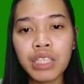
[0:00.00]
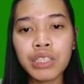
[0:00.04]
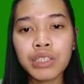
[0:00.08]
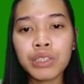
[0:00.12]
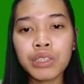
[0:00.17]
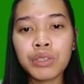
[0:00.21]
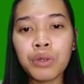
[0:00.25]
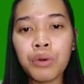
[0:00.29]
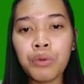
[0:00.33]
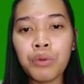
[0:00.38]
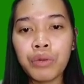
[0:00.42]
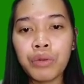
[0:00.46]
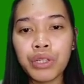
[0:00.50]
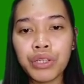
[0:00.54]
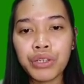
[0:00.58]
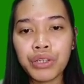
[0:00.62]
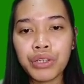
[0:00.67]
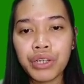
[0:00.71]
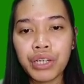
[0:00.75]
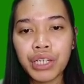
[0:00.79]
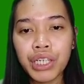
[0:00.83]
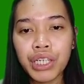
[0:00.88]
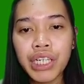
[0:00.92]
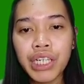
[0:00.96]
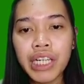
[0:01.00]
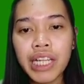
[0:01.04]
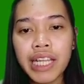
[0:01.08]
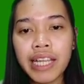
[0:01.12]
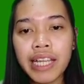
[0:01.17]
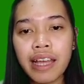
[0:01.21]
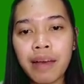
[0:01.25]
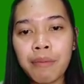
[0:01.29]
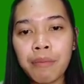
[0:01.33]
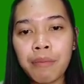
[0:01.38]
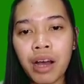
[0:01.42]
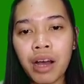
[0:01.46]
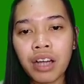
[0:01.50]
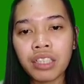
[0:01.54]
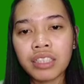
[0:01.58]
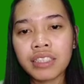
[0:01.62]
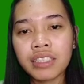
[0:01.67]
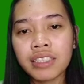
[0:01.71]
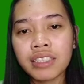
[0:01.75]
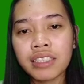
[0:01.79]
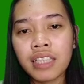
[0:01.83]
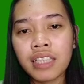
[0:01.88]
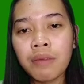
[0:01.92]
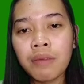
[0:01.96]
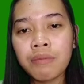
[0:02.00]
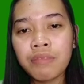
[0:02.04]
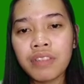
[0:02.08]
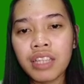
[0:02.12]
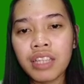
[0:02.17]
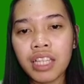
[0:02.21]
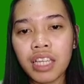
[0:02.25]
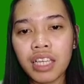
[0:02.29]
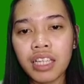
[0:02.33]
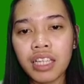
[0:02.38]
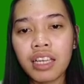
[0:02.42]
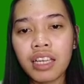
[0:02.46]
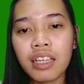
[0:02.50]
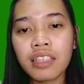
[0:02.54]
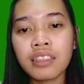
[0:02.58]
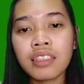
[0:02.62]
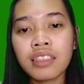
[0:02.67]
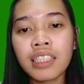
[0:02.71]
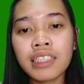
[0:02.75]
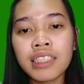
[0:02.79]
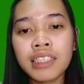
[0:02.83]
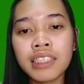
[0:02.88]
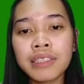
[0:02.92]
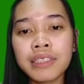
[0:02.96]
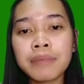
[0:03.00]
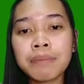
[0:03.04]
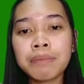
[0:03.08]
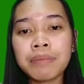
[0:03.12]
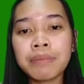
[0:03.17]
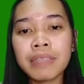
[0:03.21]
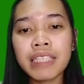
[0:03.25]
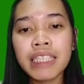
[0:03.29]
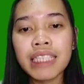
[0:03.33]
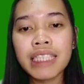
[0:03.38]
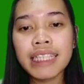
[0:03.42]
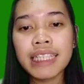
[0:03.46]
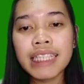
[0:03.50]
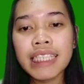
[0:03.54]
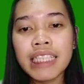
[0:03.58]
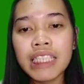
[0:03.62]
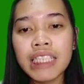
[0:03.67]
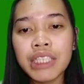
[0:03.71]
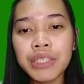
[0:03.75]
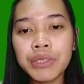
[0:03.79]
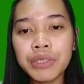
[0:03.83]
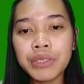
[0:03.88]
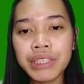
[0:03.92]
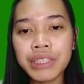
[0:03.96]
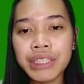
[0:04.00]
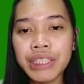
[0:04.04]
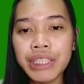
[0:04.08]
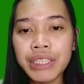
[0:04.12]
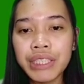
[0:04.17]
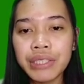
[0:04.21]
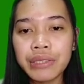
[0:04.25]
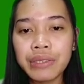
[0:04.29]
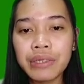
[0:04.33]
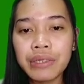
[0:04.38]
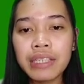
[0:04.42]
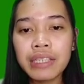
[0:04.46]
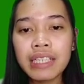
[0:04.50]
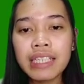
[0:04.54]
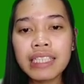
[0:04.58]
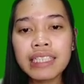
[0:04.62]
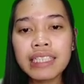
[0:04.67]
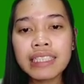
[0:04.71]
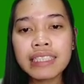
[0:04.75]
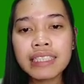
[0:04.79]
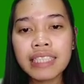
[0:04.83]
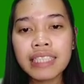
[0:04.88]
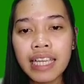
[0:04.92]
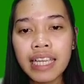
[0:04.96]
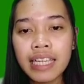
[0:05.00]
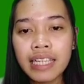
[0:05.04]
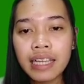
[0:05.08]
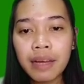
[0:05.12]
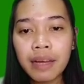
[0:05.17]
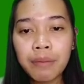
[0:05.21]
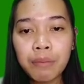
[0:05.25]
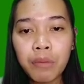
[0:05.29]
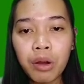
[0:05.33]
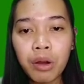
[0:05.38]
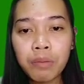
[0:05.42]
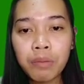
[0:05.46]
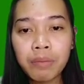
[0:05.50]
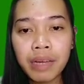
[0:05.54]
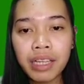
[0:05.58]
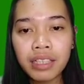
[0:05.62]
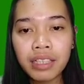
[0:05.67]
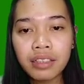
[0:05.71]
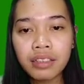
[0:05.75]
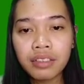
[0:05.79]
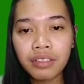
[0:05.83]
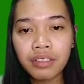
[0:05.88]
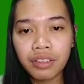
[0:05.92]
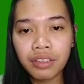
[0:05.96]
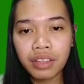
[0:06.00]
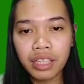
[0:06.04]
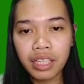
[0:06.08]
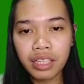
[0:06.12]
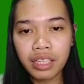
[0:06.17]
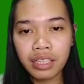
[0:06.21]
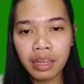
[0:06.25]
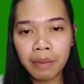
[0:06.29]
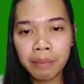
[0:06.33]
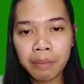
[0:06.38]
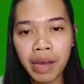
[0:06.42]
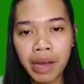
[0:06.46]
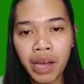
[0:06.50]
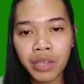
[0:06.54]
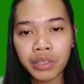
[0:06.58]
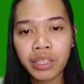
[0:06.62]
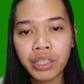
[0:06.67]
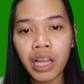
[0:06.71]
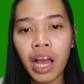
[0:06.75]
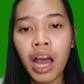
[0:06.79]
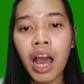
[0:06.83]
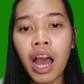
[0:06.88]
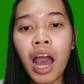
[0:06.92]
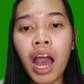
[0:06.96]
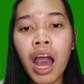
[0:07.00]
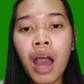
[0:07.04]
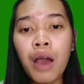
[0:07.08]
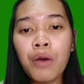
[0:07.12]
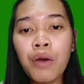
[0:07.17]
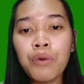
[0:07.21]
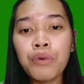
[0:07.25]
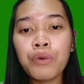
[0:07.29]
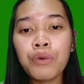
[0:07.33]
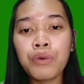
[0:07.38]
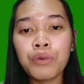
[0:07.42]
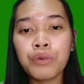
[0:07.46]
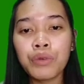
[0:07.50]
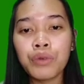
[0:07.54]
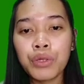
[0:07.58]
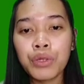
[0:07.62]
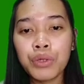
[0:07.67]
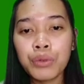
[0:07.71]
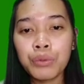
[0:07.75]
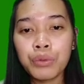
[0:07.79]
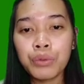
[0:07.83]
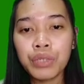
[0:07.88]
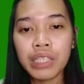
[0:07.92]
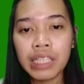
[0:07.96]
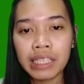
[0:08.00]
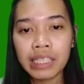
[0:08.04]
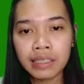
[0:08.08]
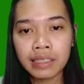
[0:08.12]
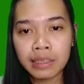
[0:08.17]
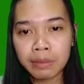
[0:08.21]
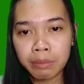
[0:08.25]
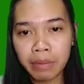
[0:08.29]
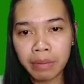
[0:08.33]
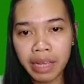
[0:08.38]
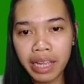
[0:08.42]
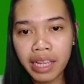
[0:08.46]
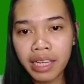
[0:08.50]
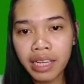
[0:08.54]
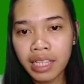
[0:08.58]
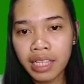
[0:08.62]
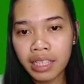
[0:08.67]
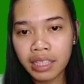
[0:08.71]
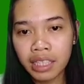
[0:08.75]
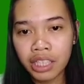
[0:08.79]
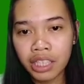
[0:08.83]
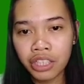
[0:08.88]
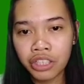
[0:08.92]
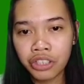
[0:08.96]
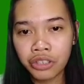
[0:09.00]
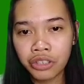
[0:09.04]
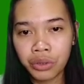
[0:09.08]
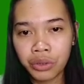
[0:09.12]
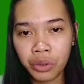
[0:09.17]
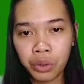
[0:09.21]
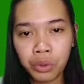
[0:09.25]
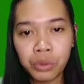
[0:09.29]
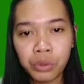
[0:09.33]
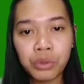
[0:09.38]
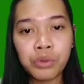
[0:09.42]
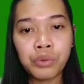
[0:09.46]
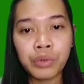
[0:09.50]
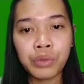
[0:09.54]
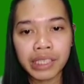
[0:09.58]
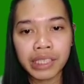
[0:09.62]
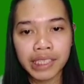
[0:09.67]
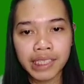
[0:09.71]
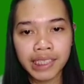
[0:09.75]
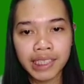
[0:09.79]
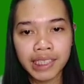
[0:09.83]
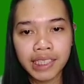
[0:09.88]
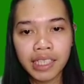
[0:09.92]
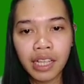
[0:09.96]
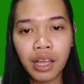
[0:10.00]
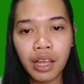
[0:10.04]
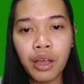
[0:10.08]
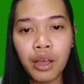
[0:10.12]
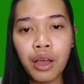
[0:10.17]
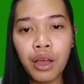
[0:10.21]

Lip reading: So when you're learning about something that's completely new to you, take a moment to think about how you would explain it in your own words.